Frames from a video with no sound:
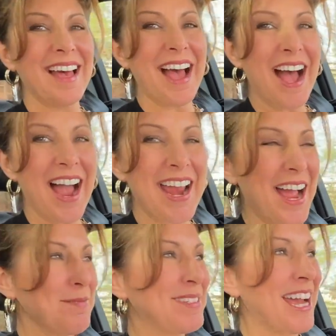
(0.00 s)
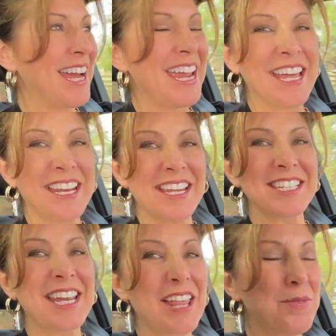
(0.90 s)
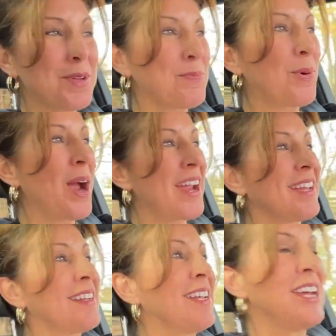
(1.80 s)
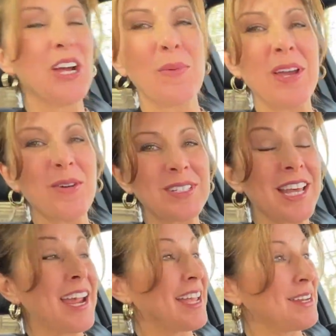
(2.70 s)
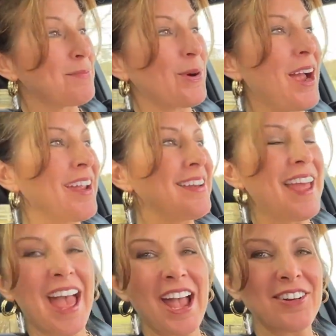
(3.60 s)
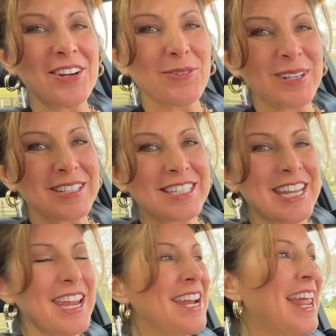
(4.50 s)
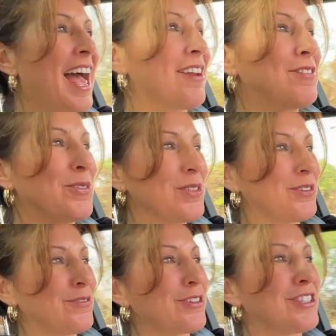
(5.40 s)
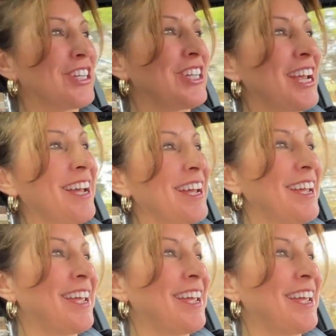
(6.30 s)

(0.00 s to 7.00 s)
Hi, I'm Diane, and together with Brian, we own Diane and Brian Haggerty Real Estate out of Northern Virginia.